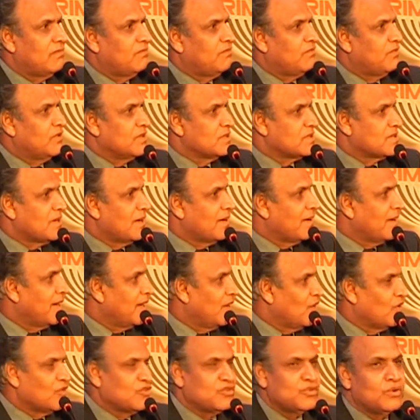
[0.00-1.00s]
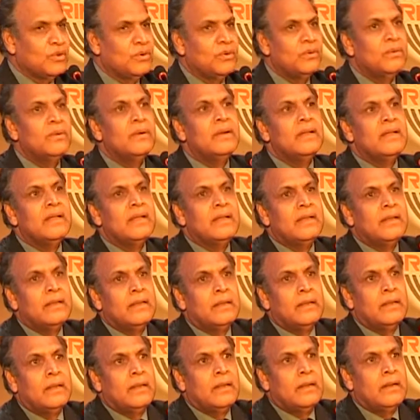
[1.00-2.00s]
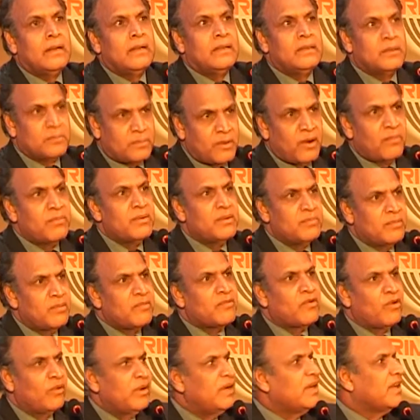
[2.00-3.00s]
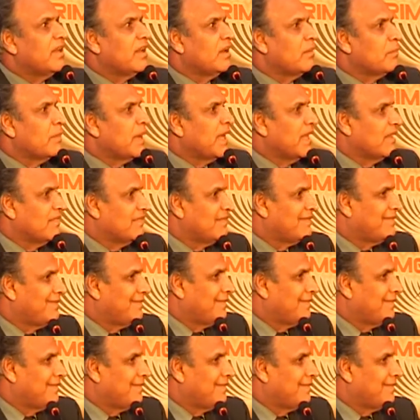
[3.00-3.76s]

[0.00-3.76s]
first 100 or so, the problem of quality remains